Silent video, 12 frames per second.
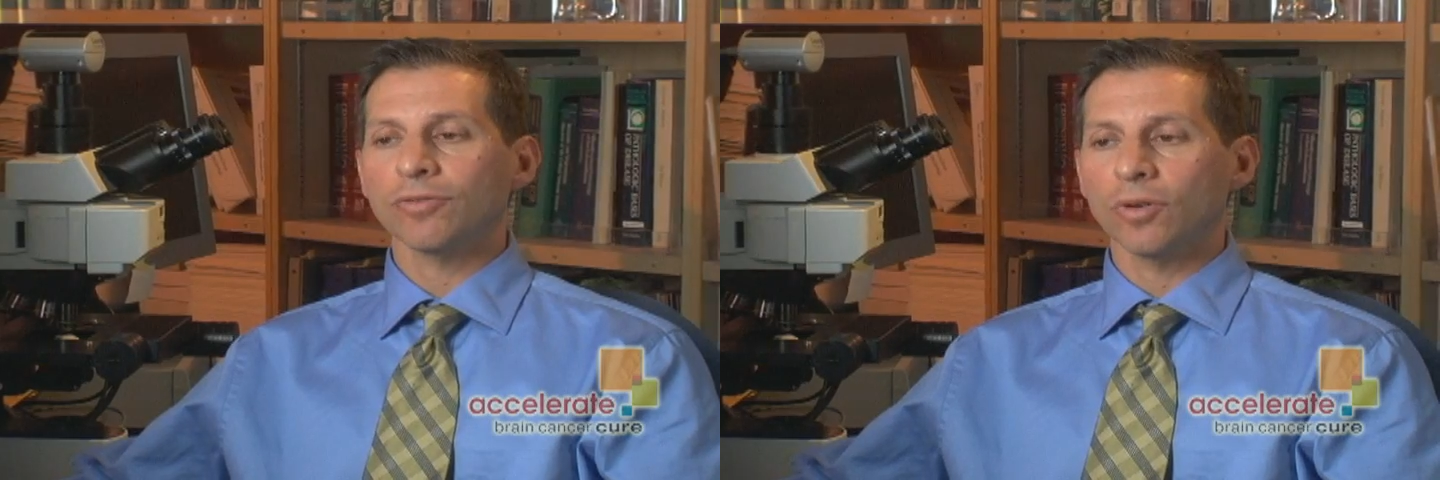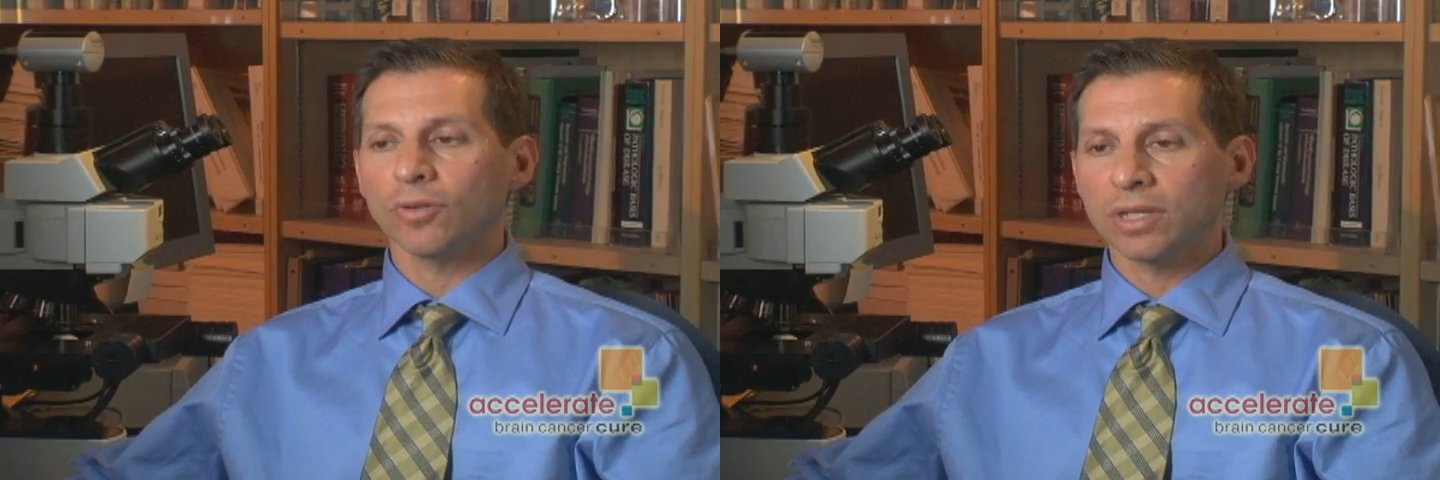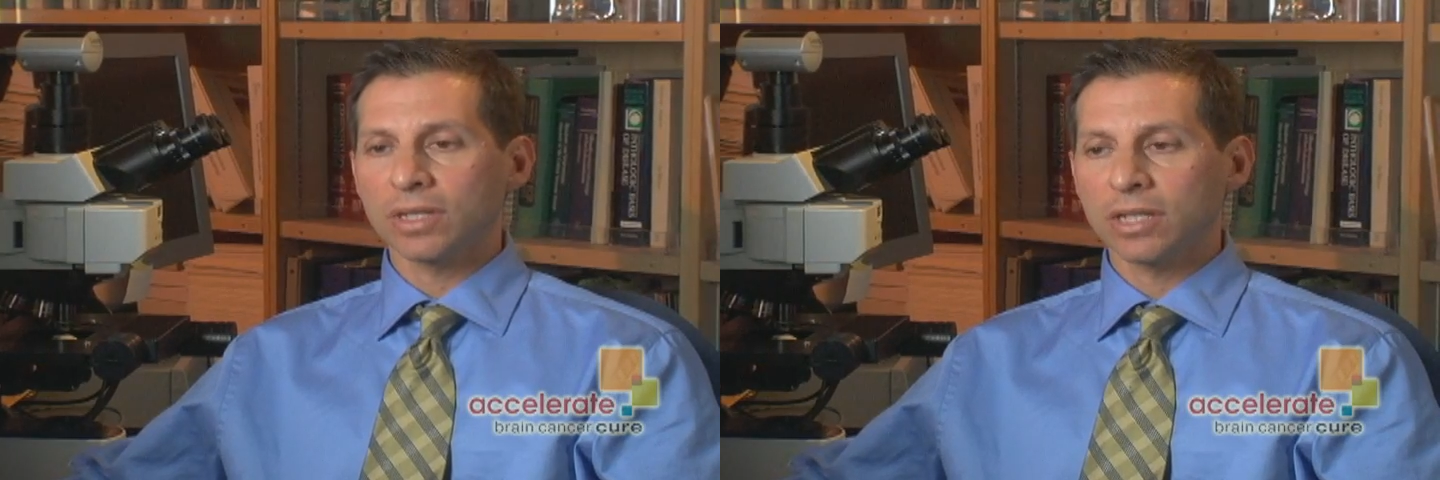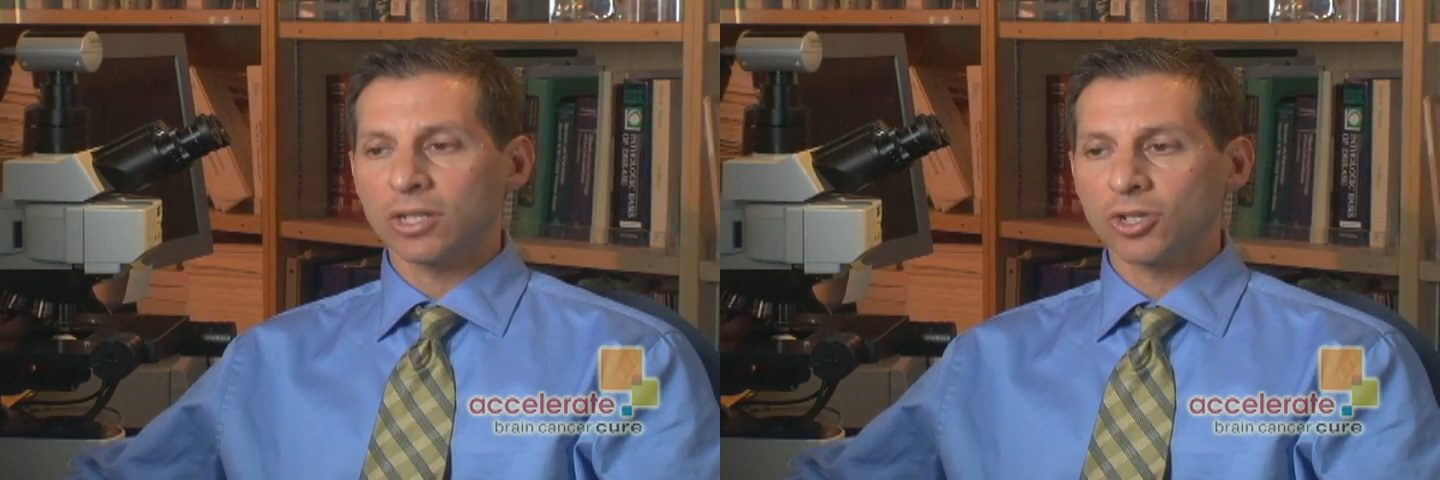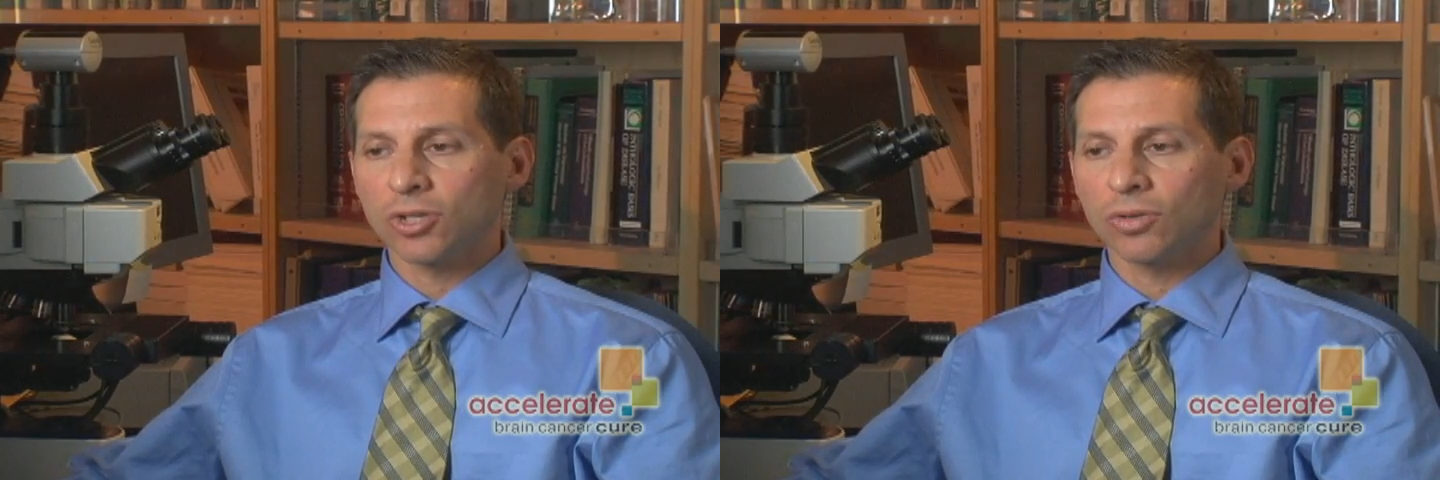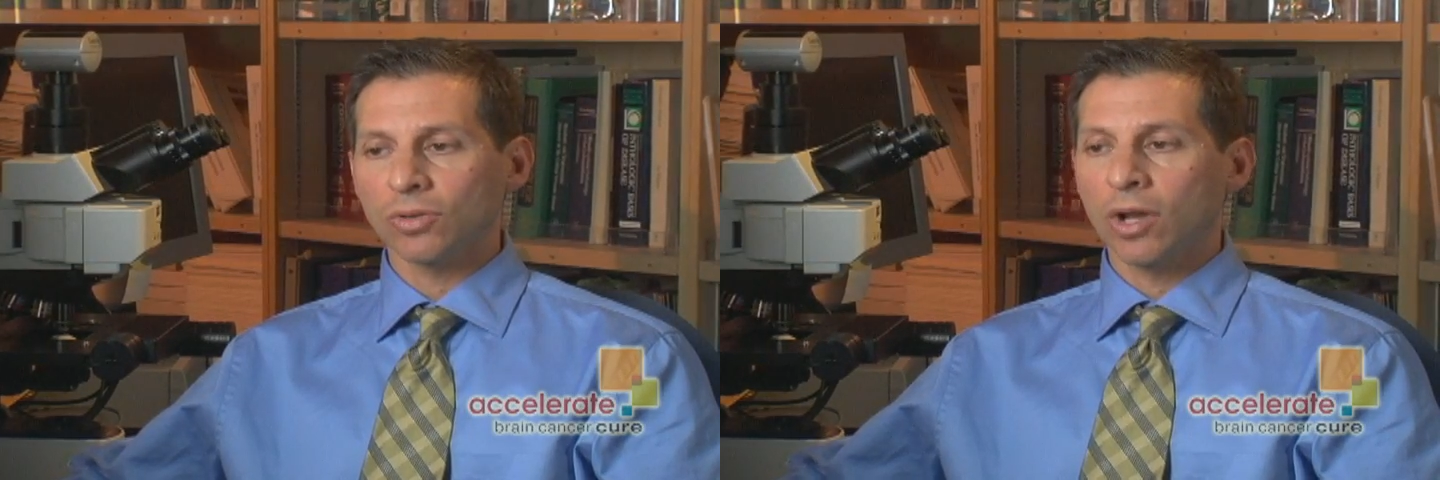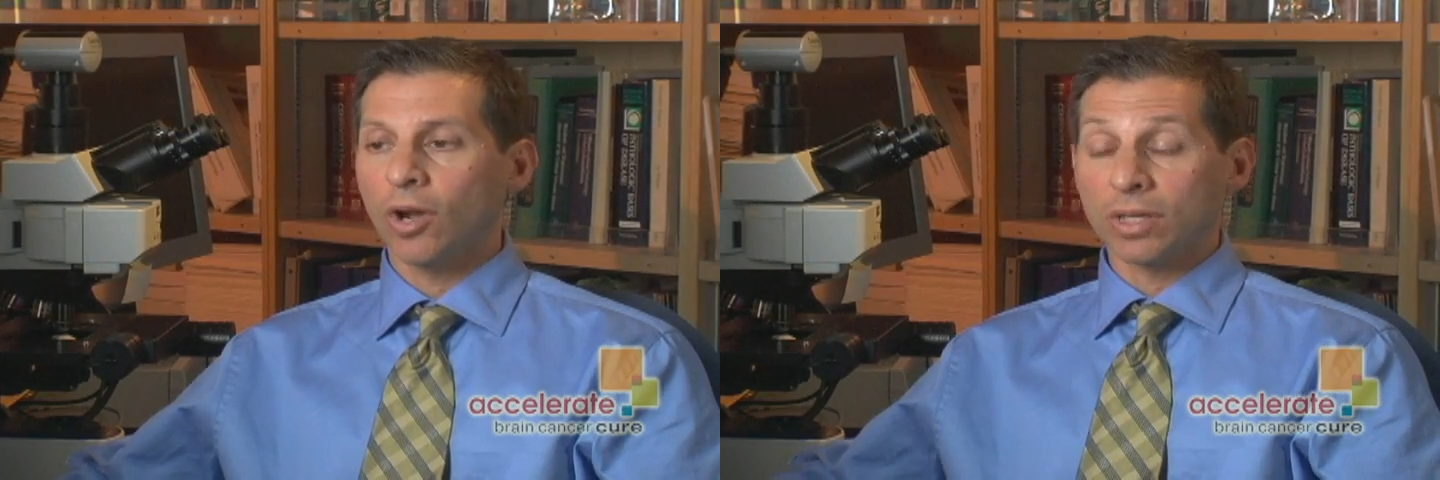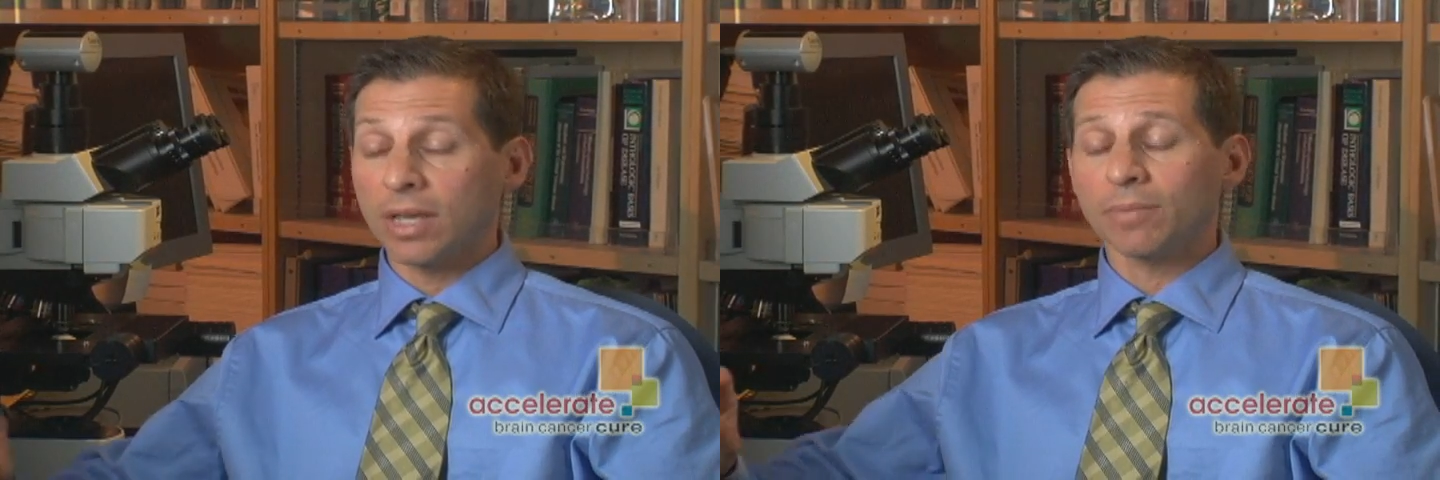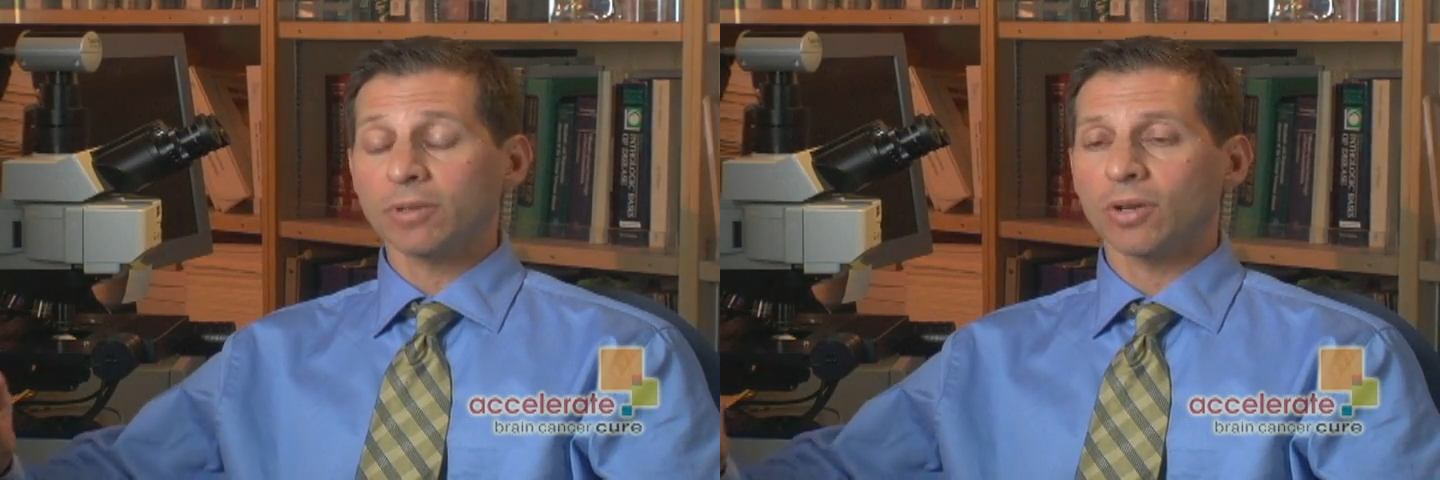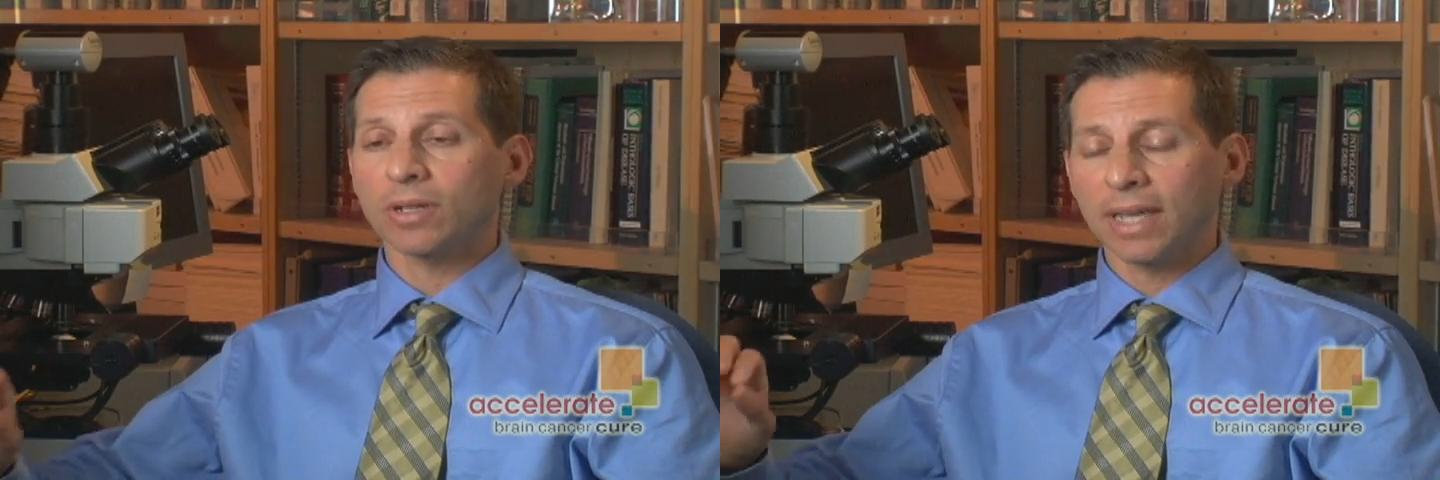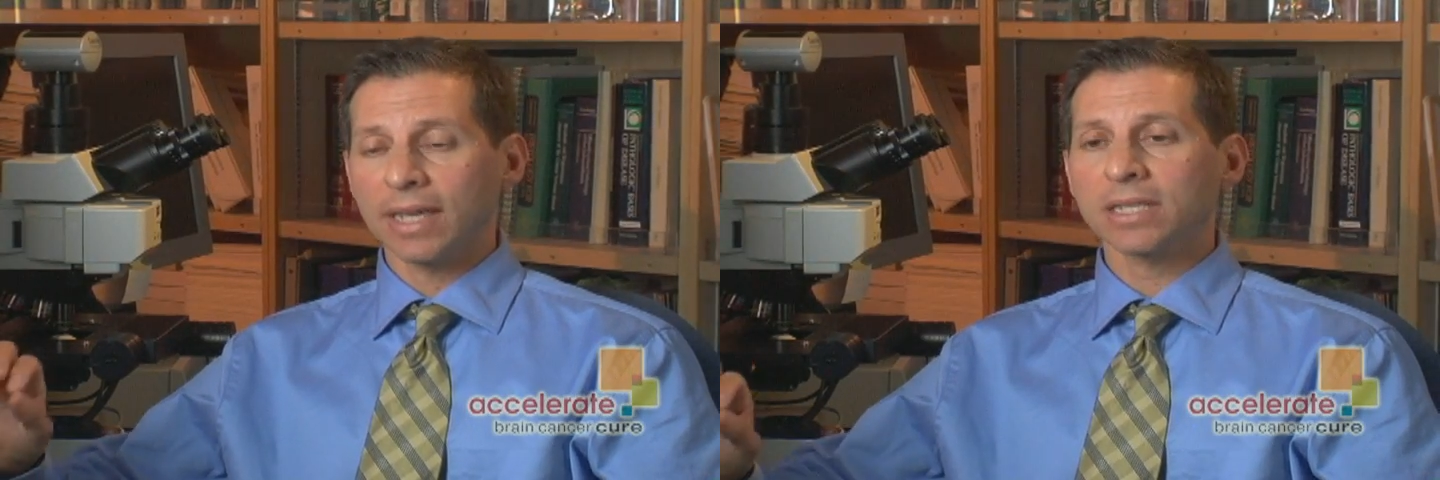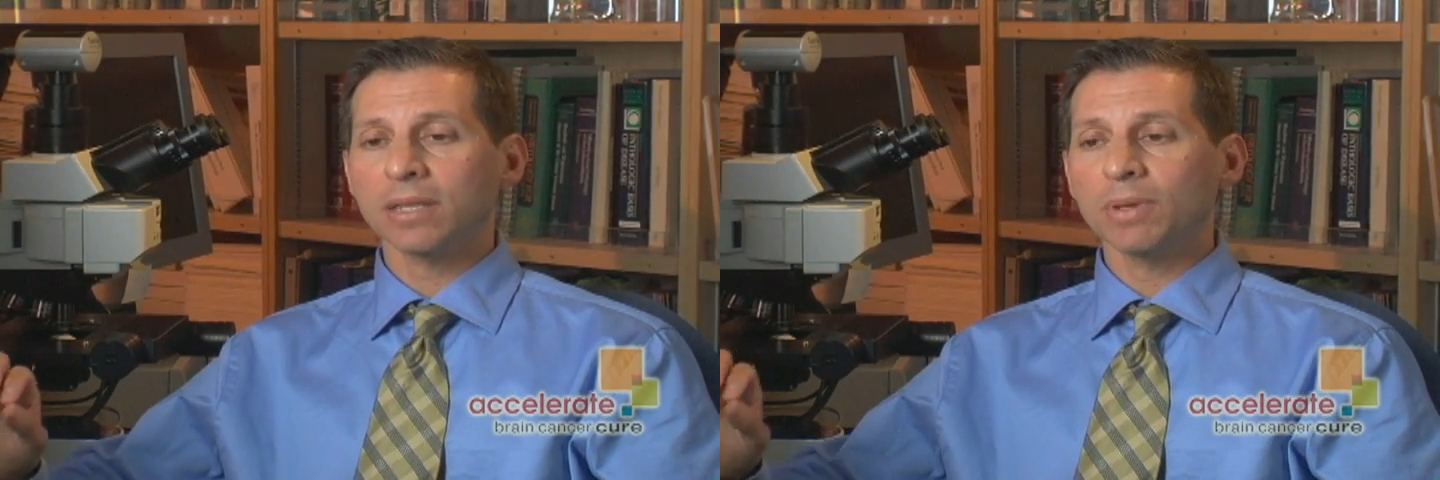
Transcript: takes